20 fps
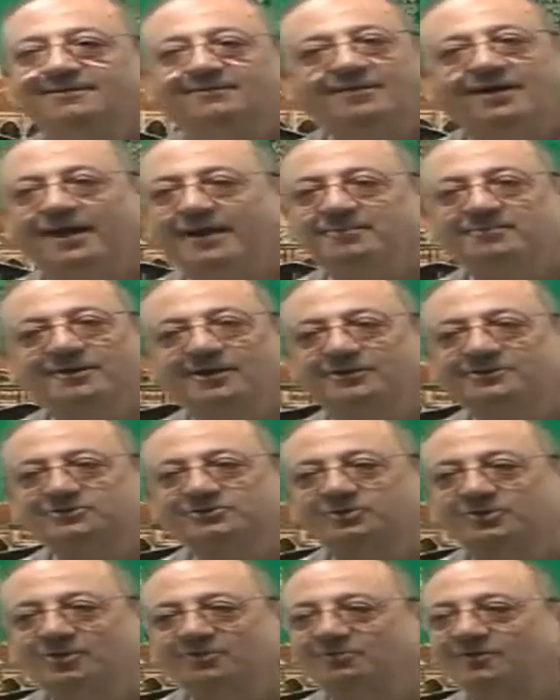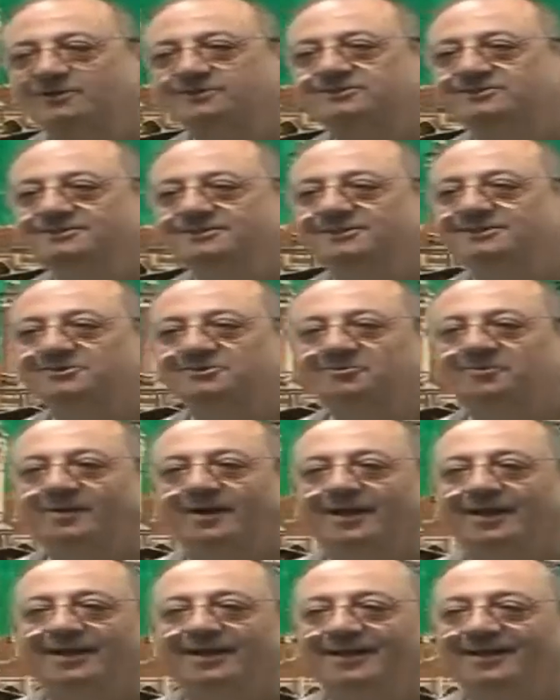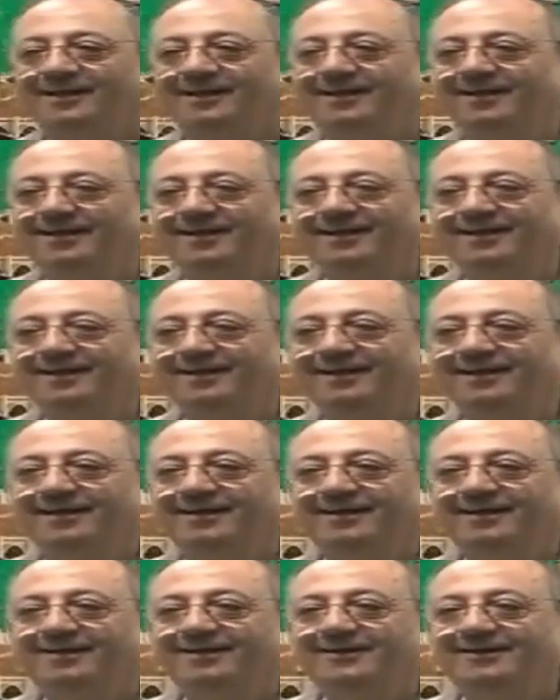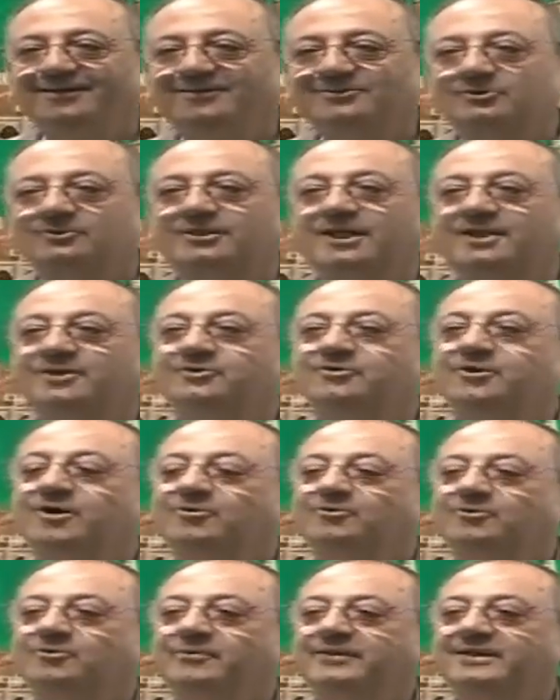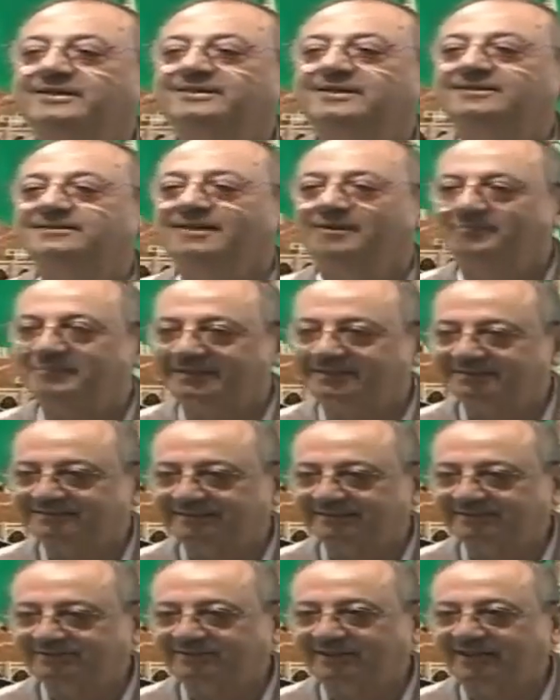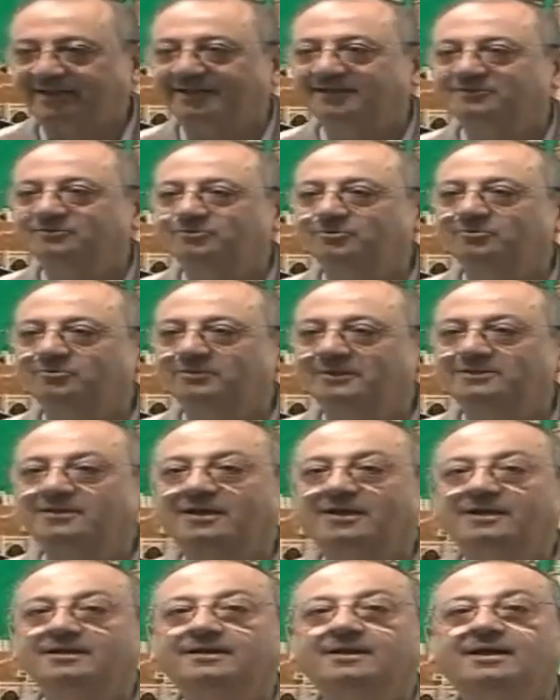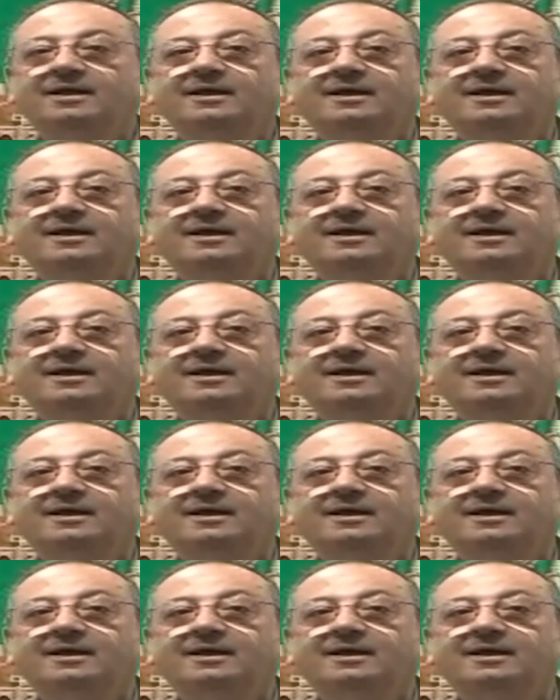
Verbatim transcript: I'm not sure what did you buy. So then you have to bring the tamiz. Ishtaraitu mitran.